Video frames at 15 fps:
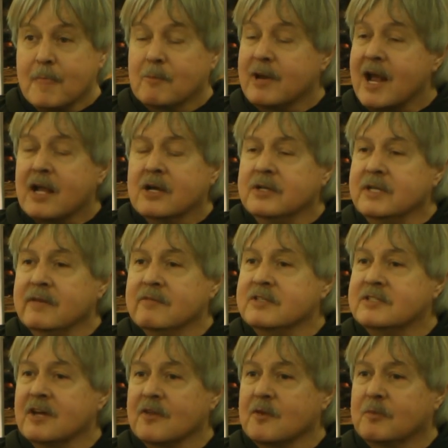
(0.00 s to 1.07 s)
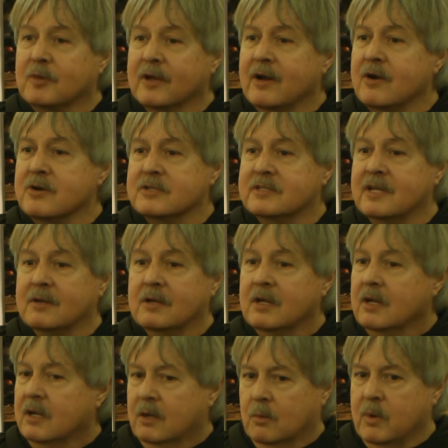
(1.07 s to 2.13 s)
But I couldn't even tell the players that
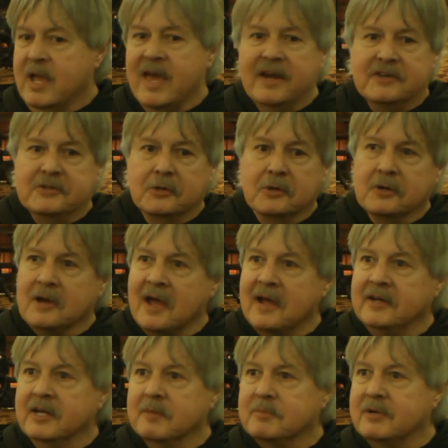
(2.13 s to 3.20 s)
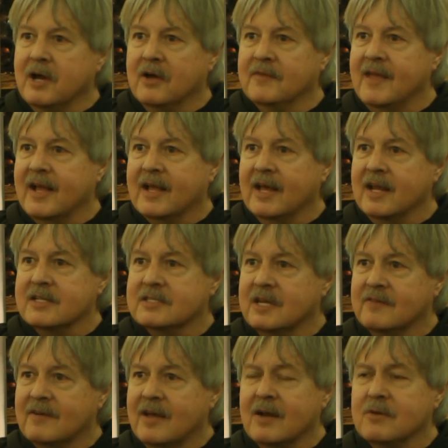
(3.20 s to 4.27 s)
we had a tour lined up and all that kind of
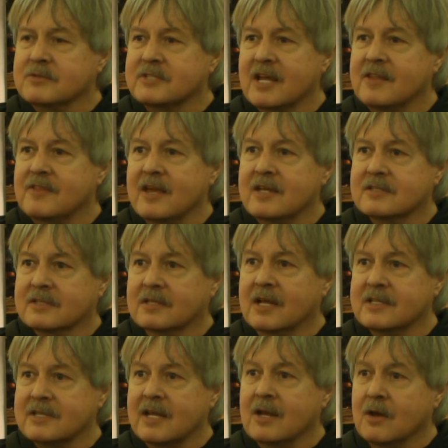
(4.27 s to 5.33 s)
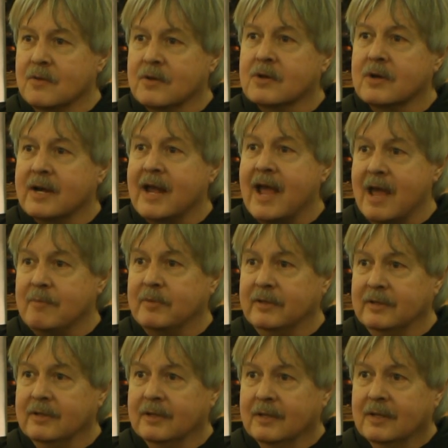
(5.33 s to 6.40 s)
stuff. I don't say things unless I know they're going to happen.